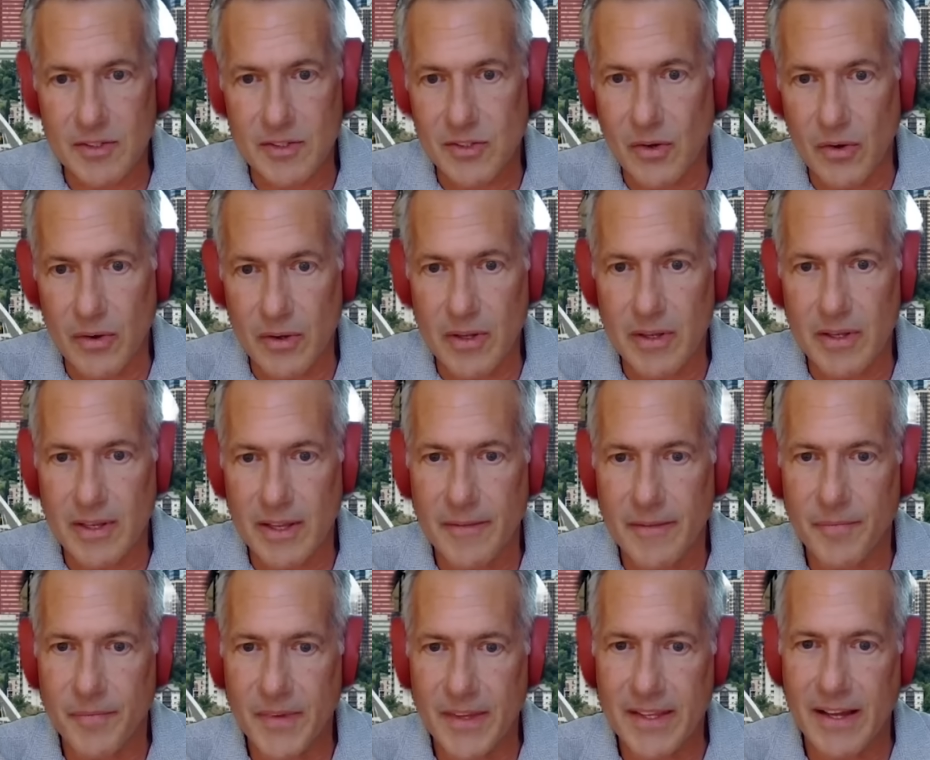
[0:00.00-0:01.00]
So
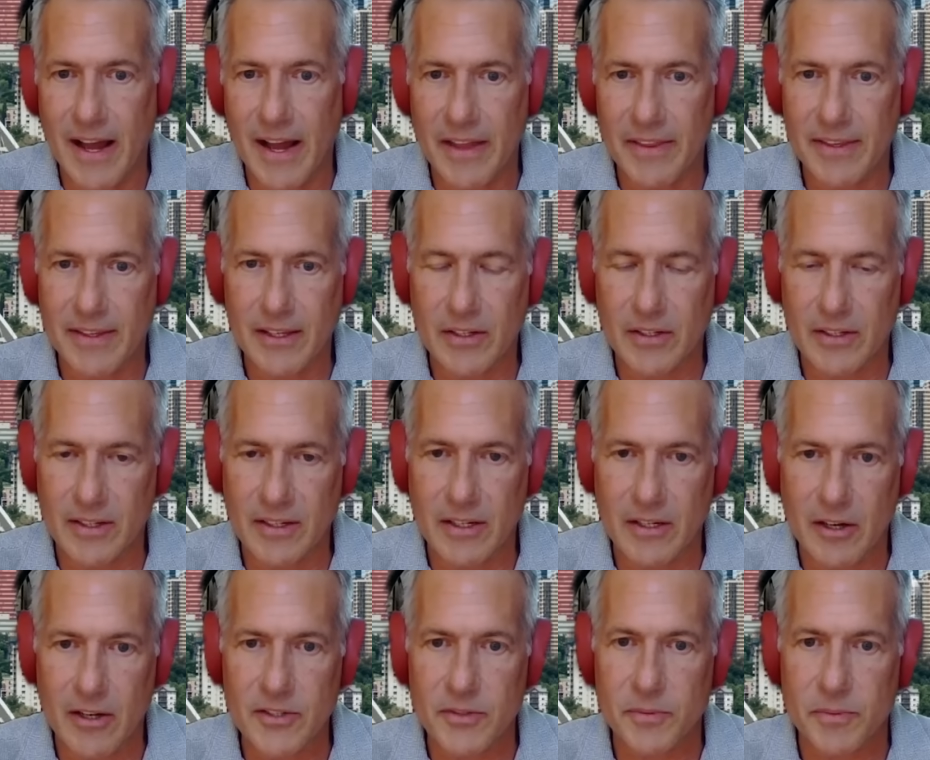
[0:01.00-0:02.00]
I think it can
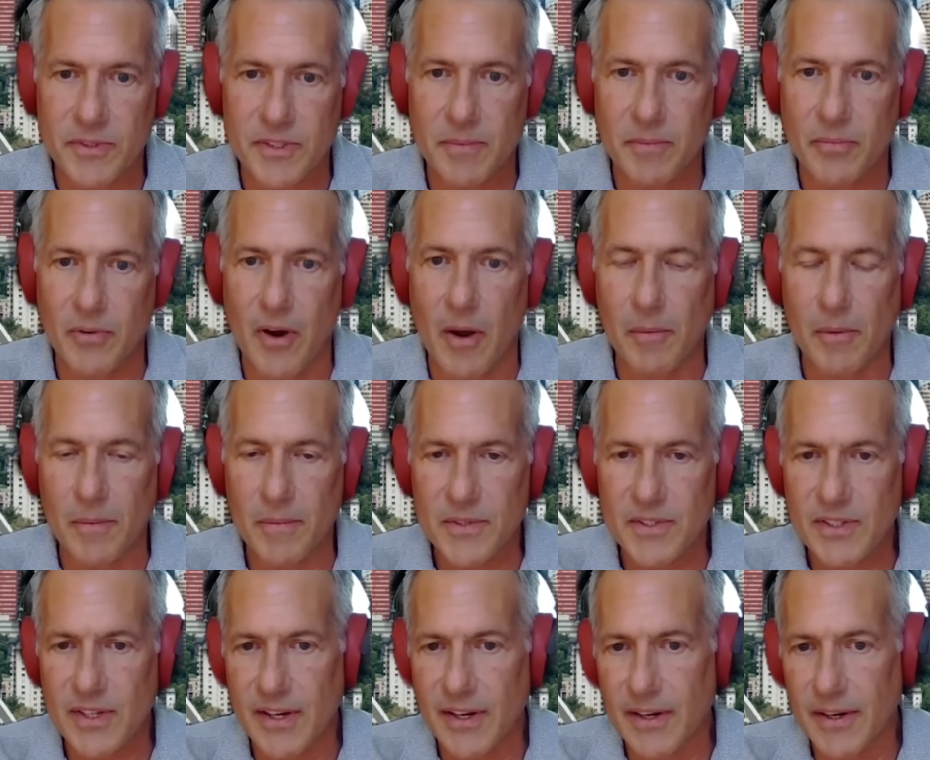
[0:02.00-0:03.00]
cause some
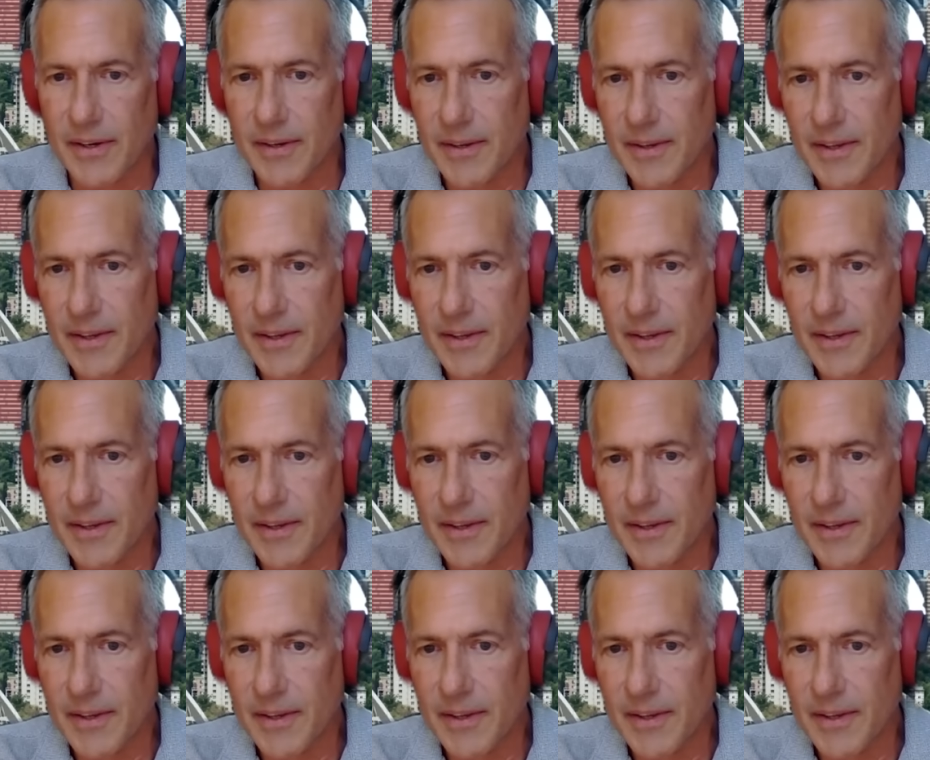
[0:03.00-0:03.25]
problems there.